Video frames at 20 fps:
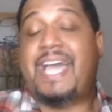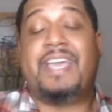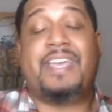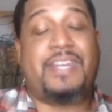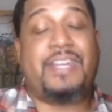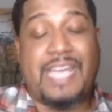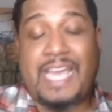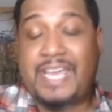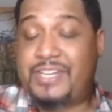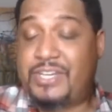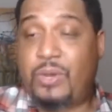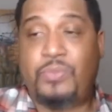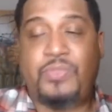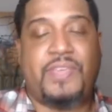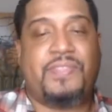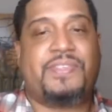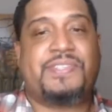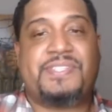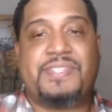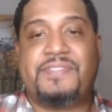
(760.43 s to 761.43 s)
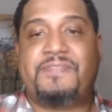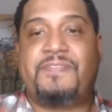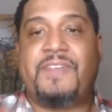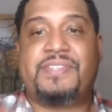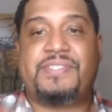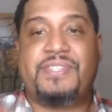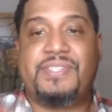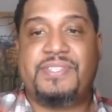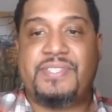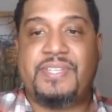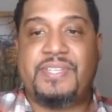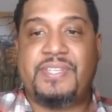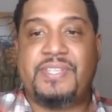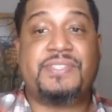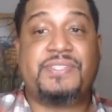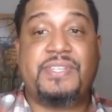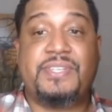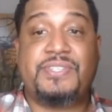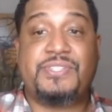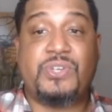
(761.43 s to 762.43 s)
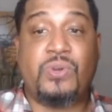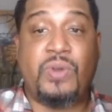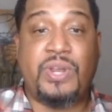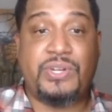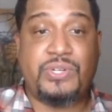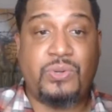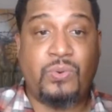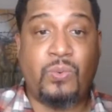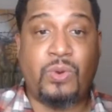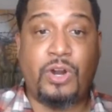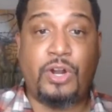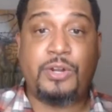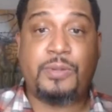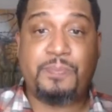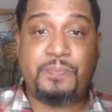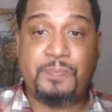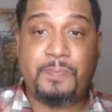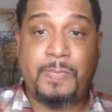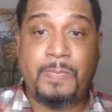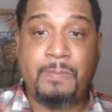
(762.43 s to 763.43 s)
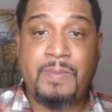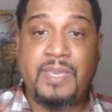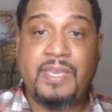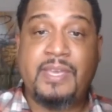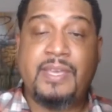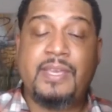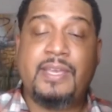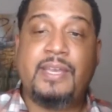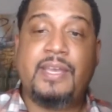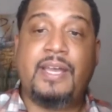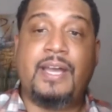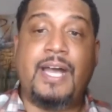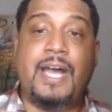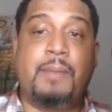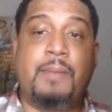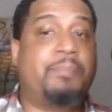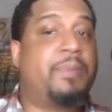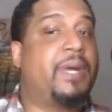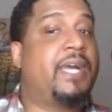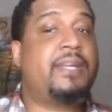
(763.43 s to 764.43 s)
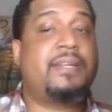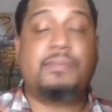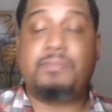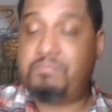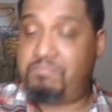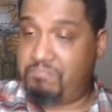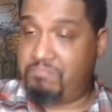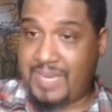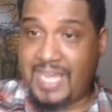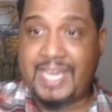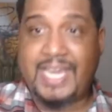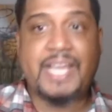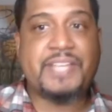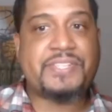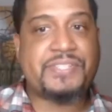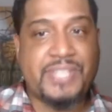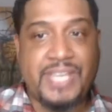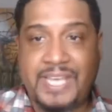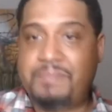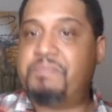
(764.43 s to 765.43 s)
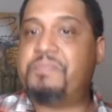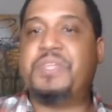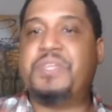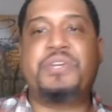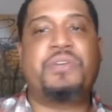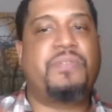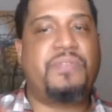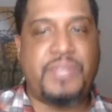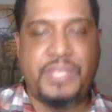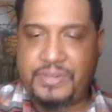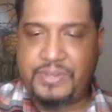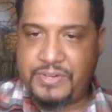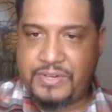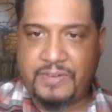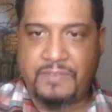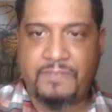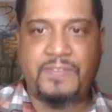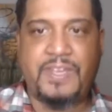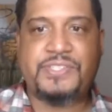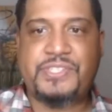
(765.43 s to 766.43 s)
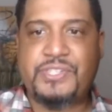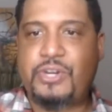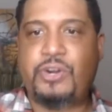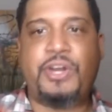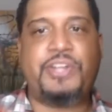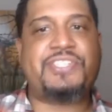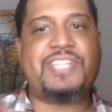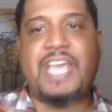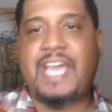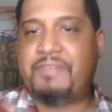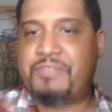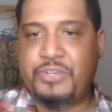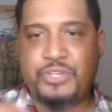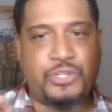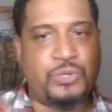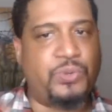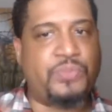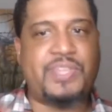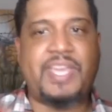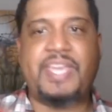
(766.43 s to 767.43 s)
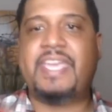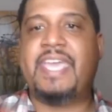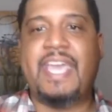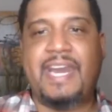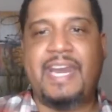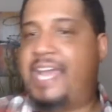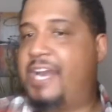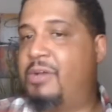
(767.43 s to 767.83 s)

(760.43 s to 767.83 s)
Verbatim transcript: I, I don't think this defense is is is going to work um, but like I said, the, the defense attorneys have to do what they can.